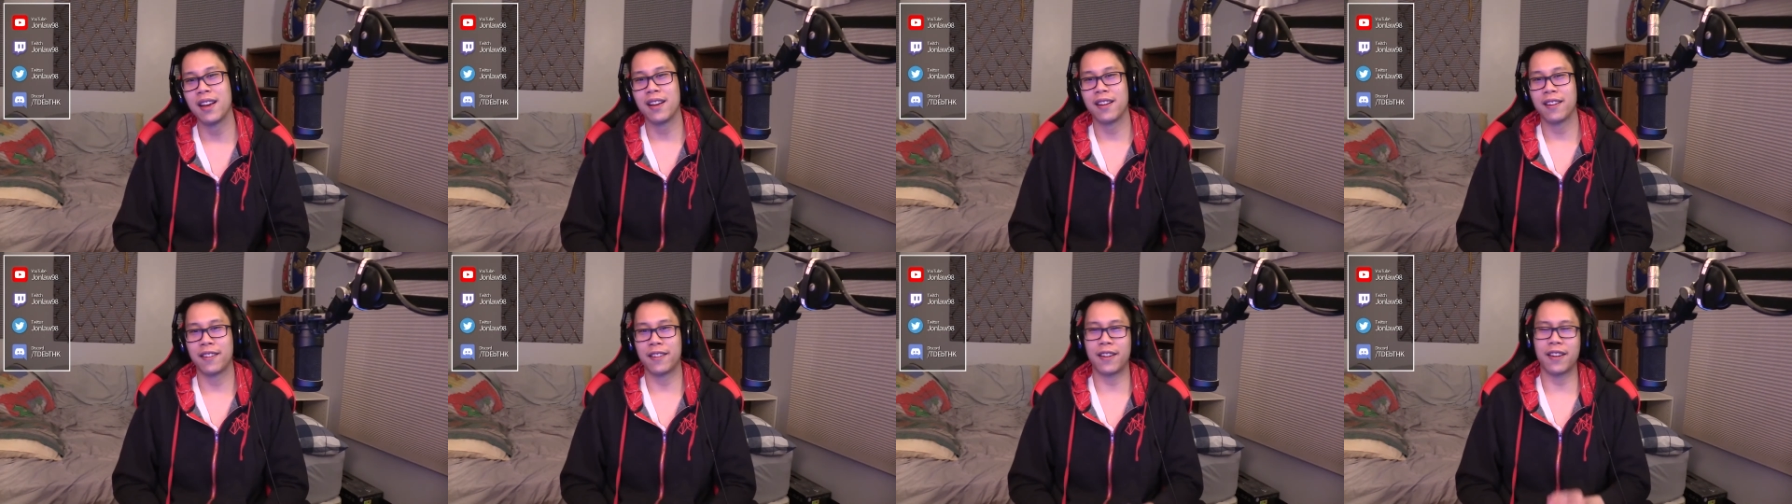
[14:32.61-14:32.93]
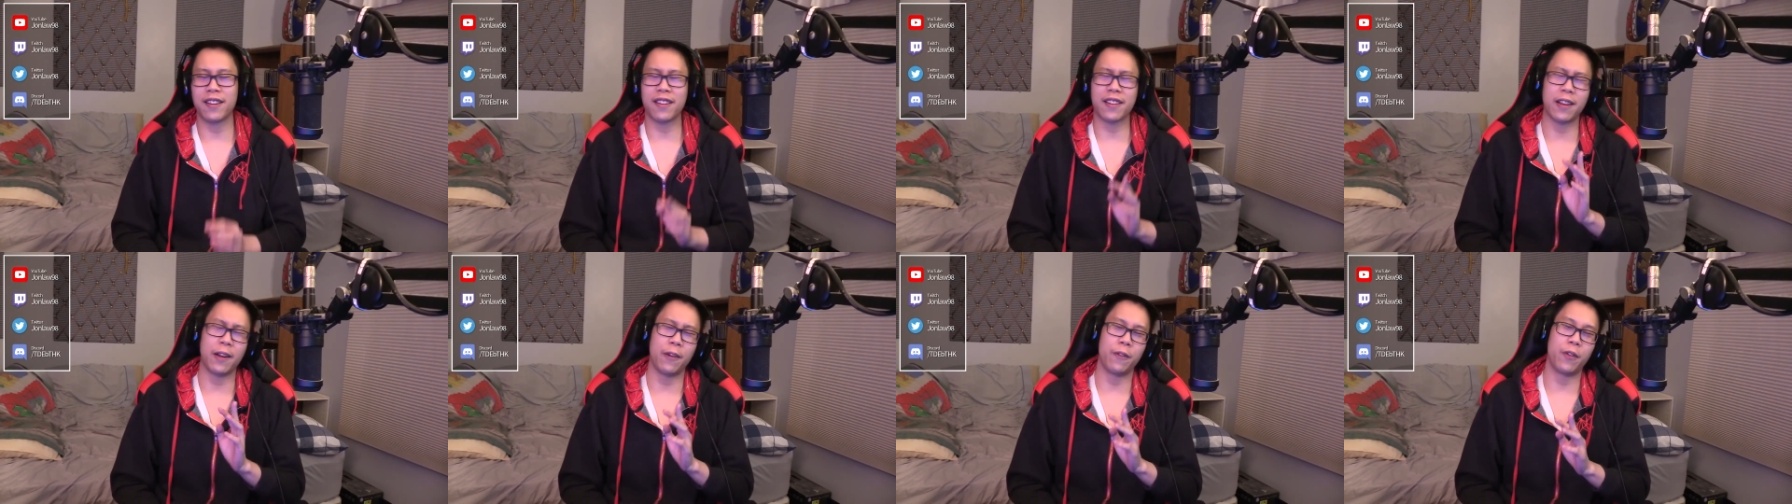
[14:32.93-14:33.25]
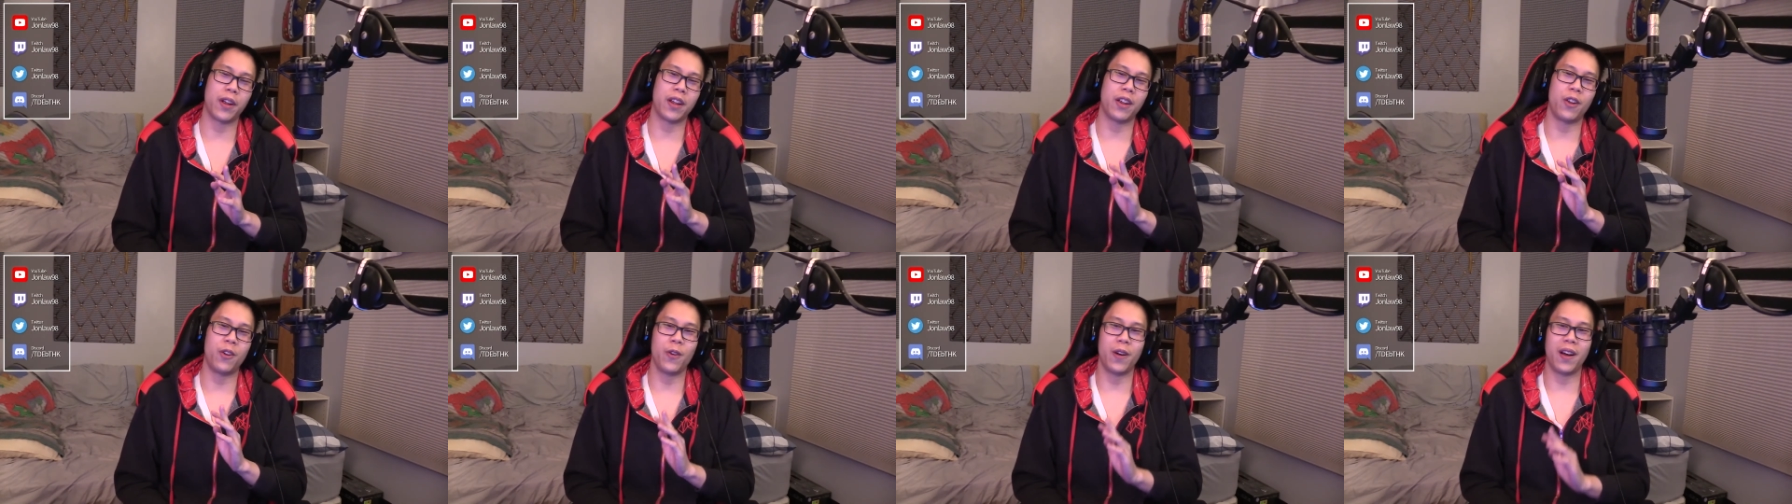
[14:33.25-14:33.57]
So just
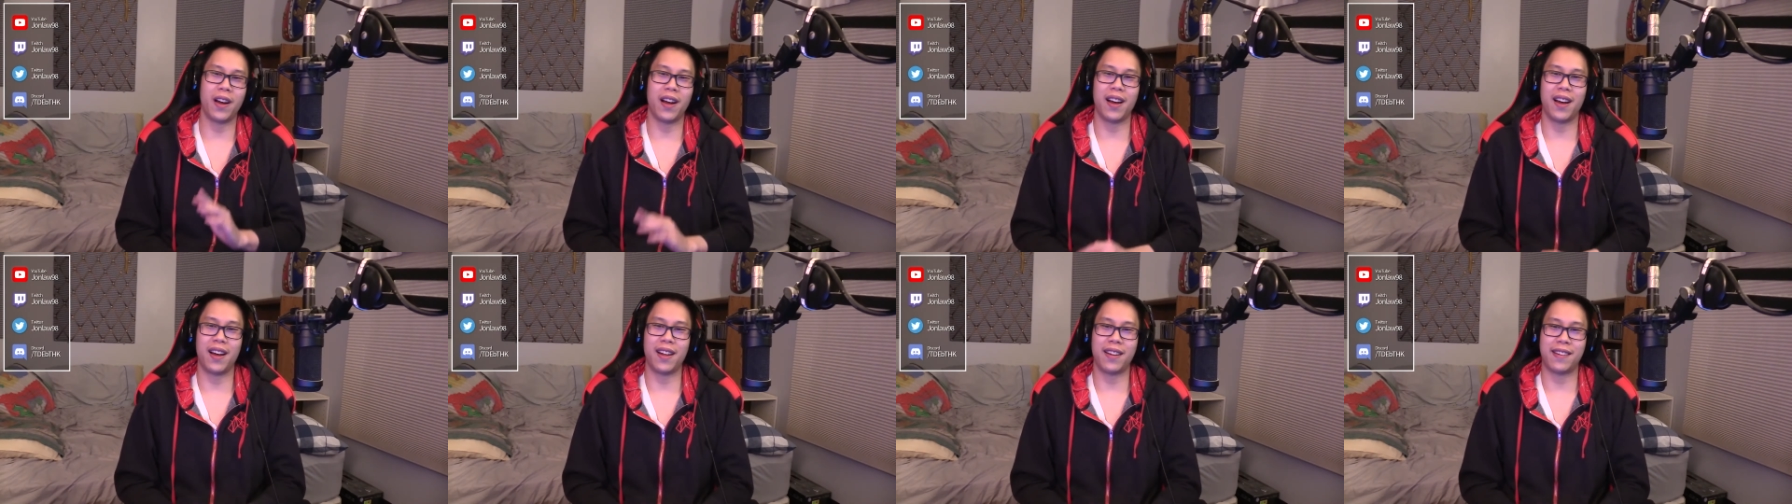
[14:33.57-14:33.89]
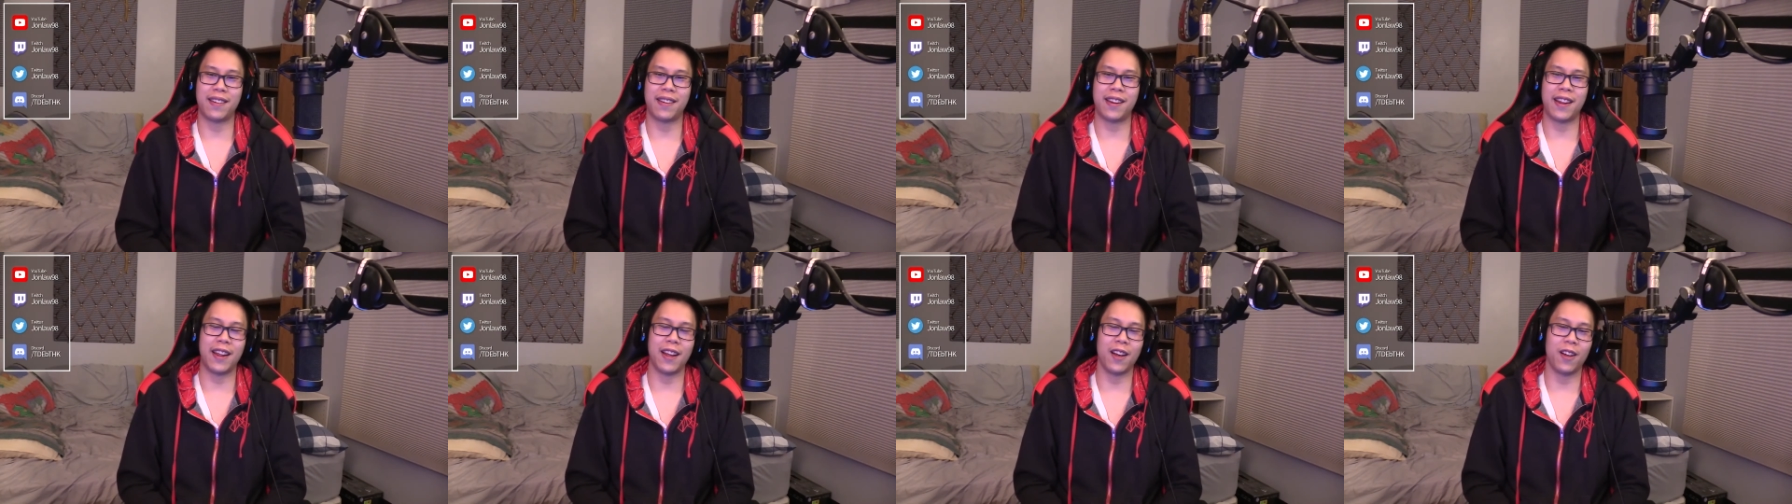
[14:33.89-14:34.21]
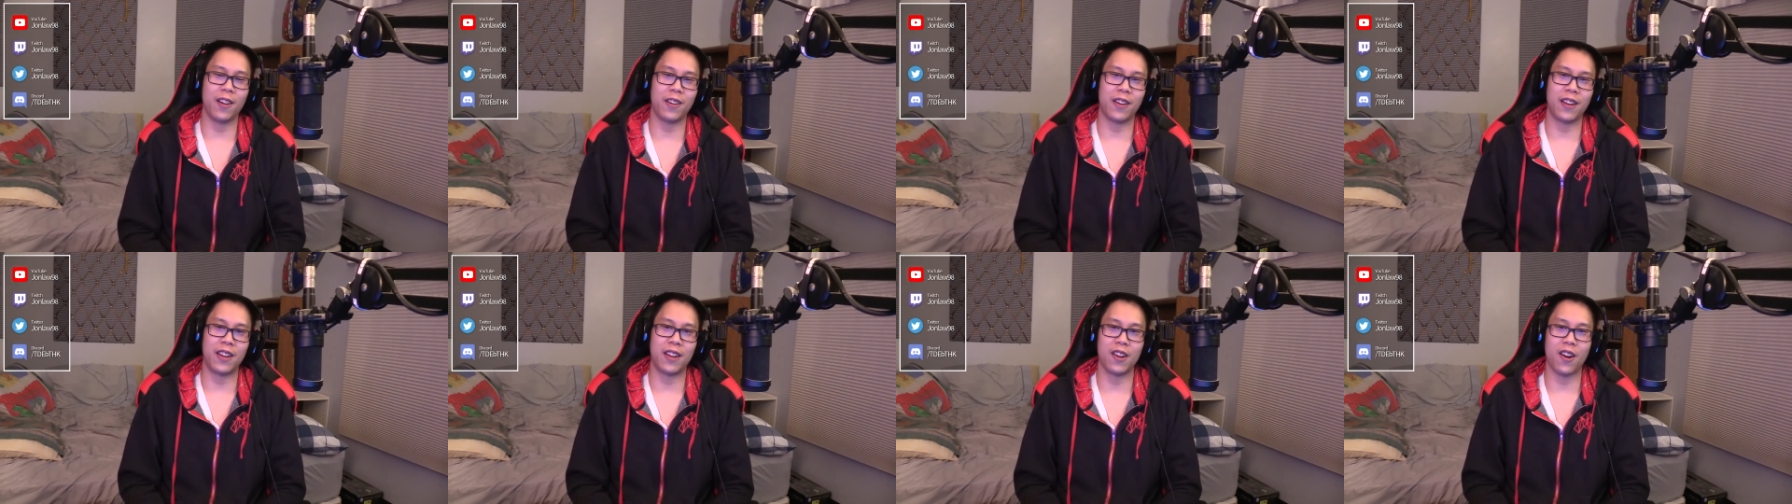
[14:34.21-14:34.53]
giving you a
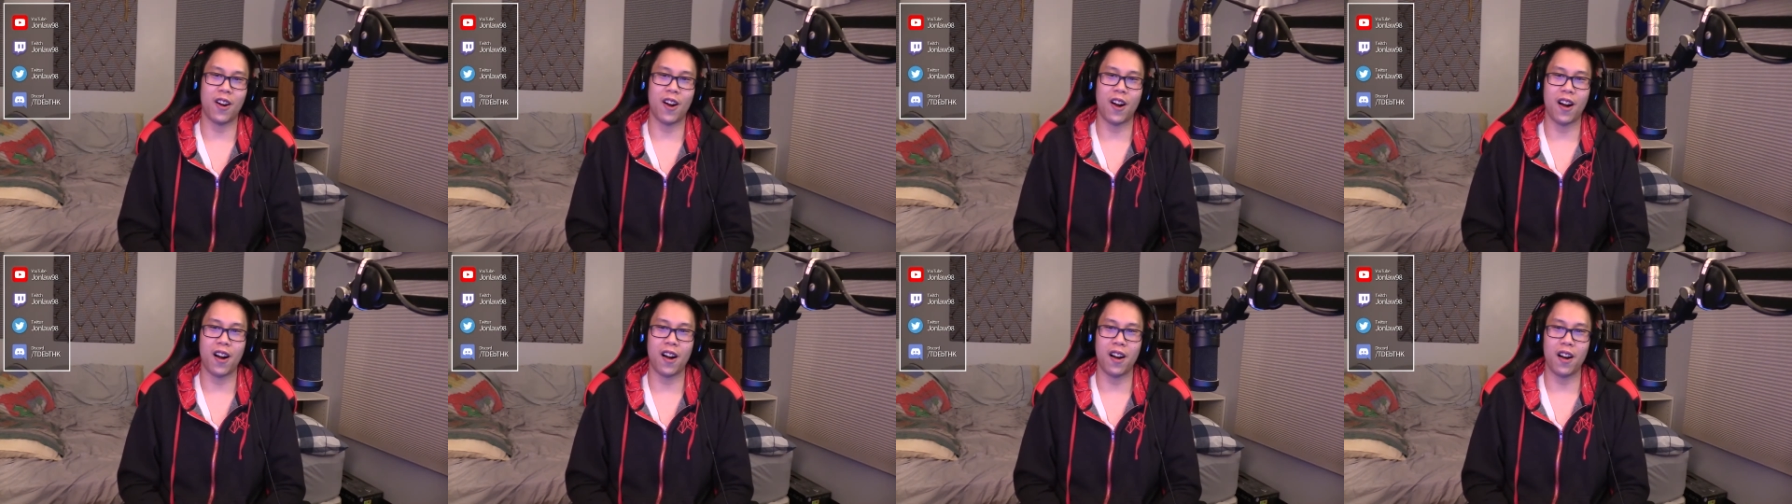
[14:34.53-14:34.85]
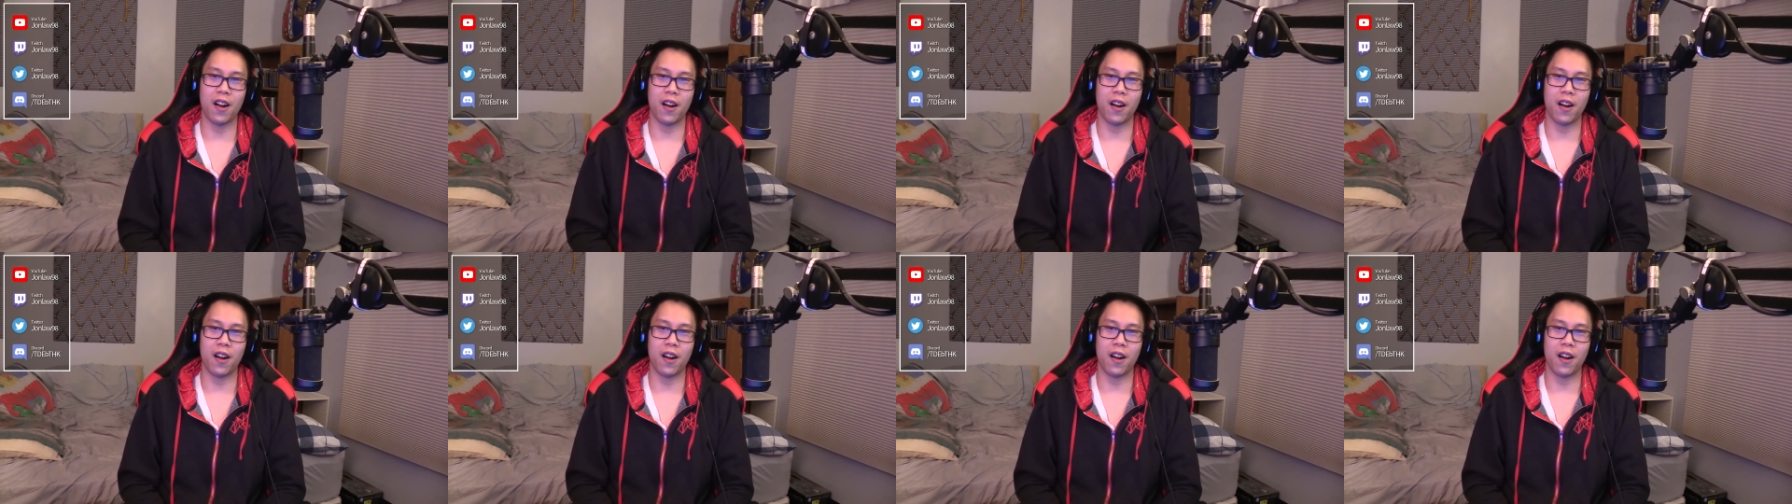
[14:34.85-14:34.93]
TLDR